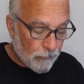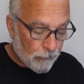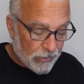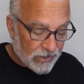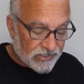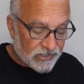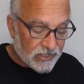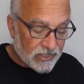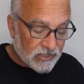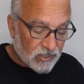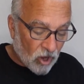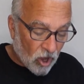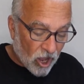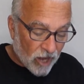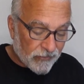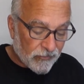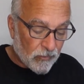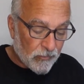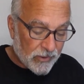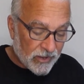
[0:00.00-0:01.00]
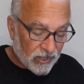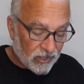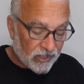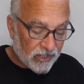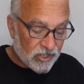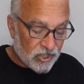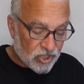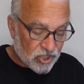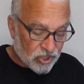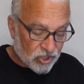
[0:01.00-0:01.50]
business automobile
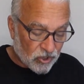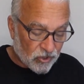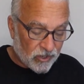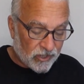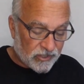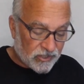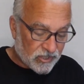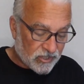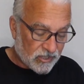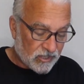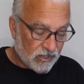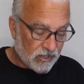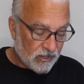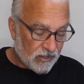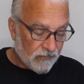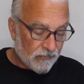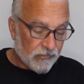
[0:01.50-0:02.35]
insurance.